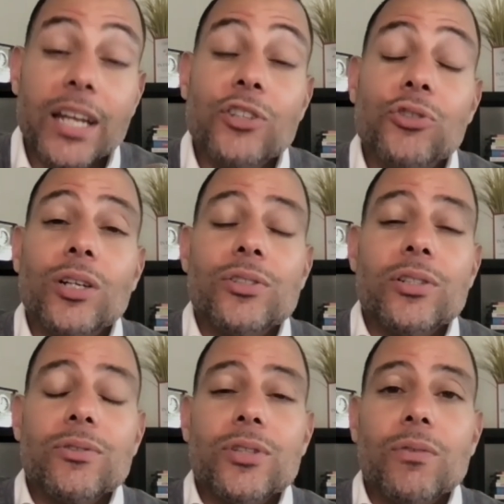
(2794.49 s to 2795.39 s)
and
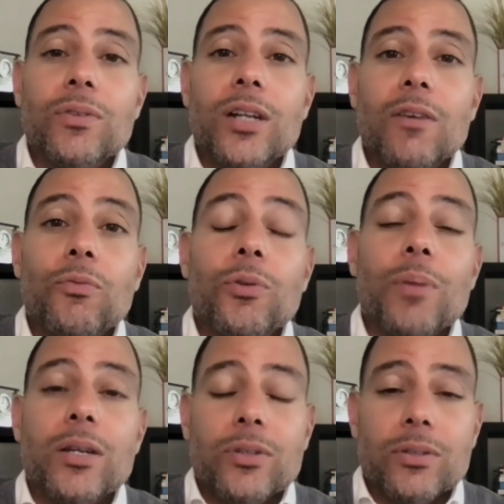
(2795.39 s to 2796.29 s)
trusting yourself enough
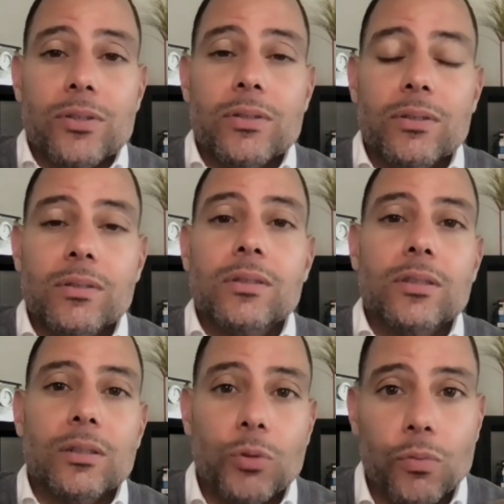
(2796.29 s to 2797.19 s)
with patience
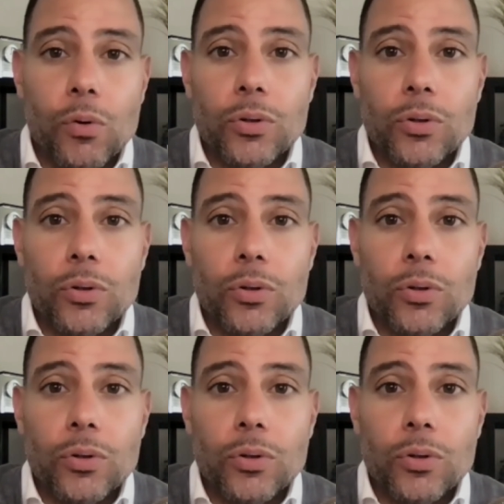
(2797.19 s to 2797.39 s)
to